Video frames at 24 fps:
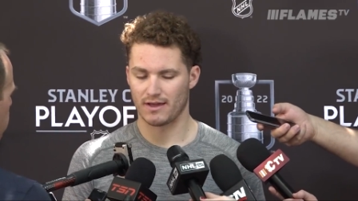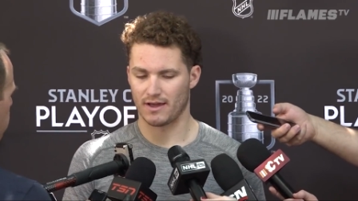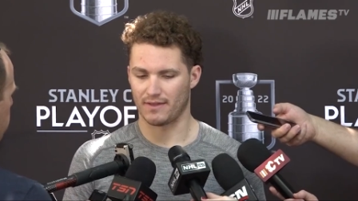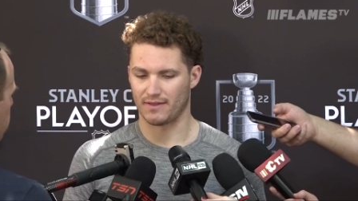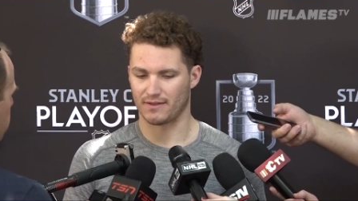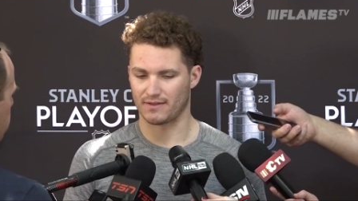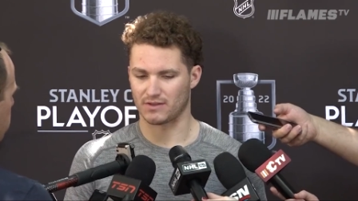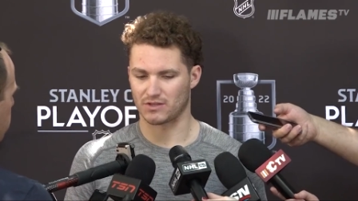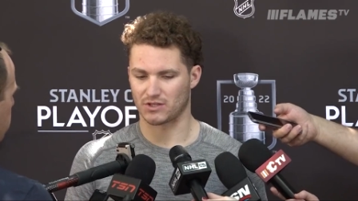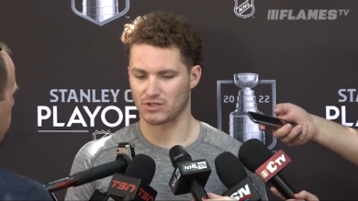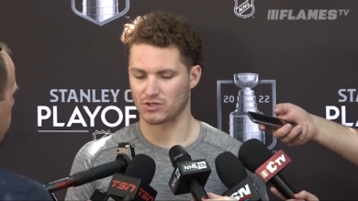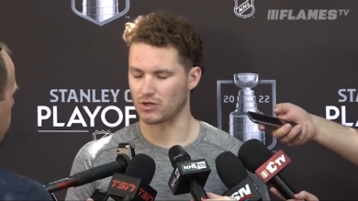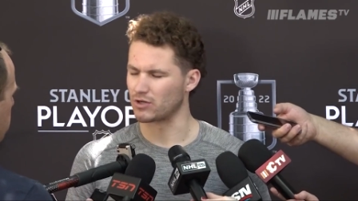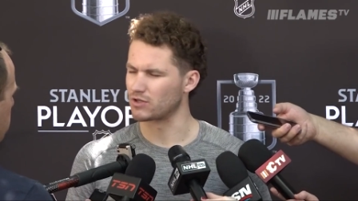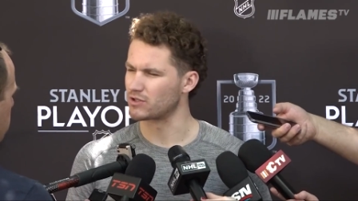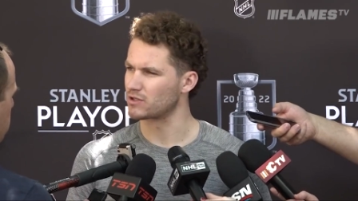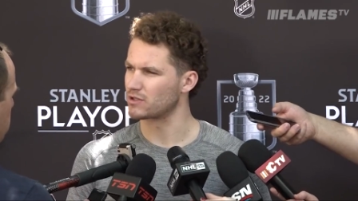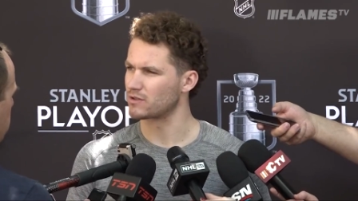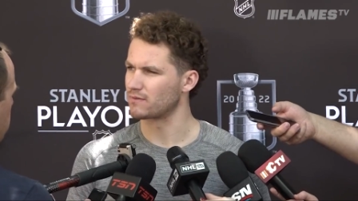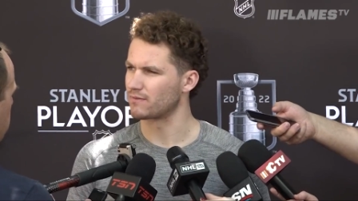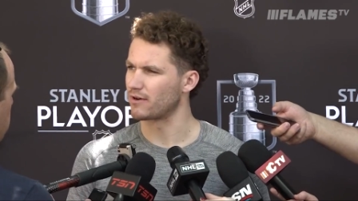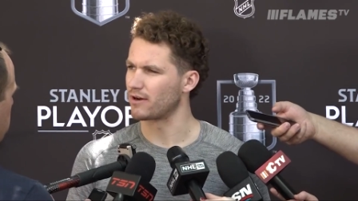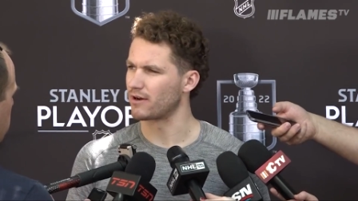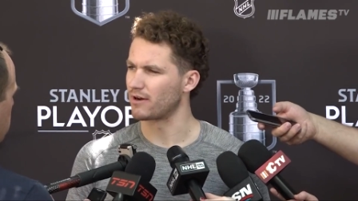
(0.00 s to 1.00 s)
I think the
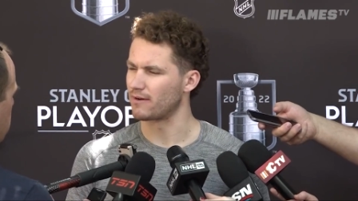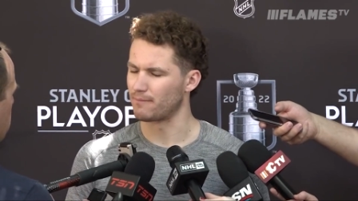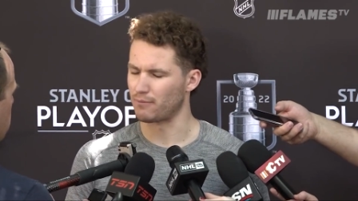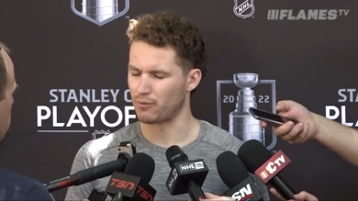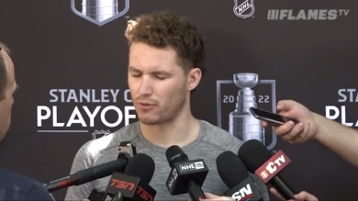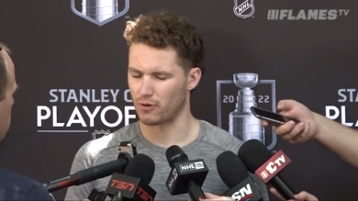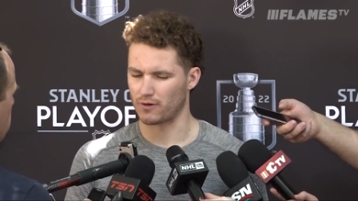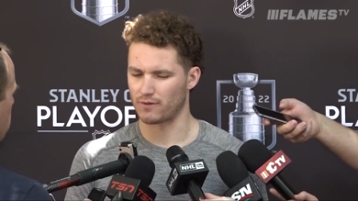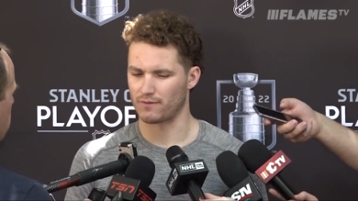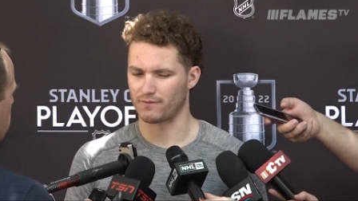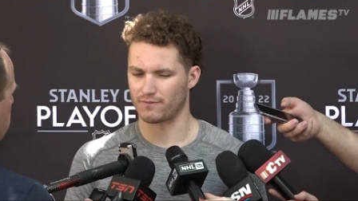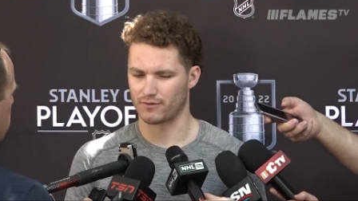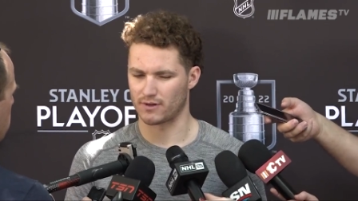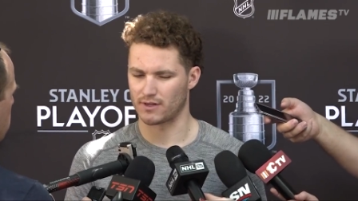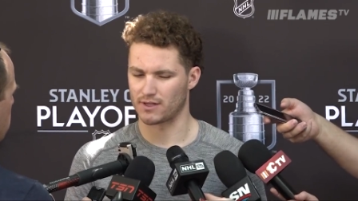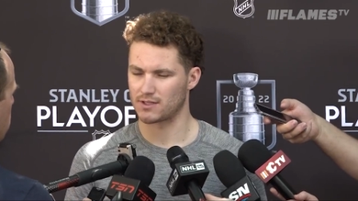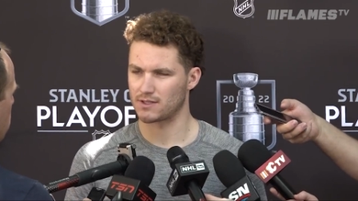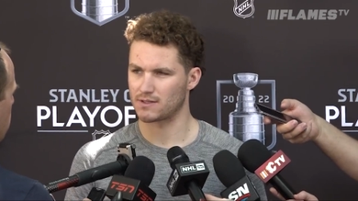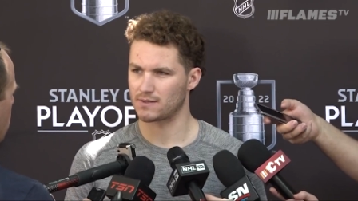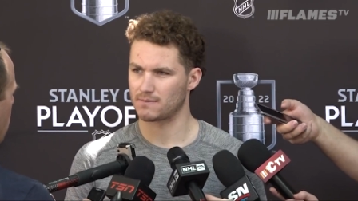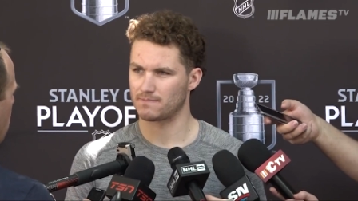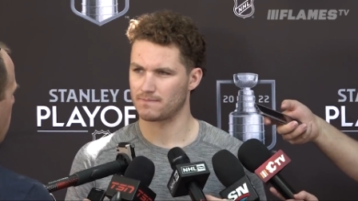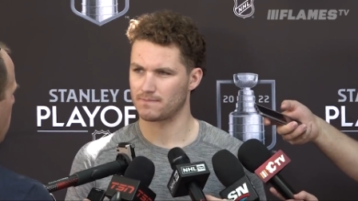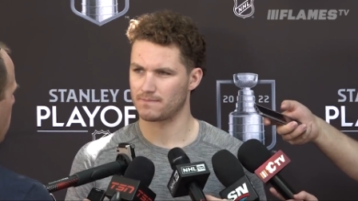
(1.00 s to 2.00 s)
start's very important for
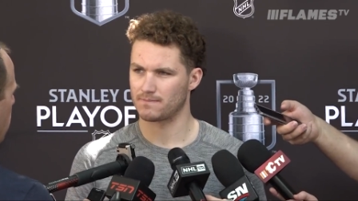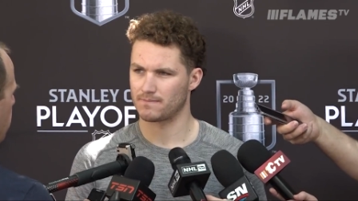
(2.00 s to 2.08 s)
us.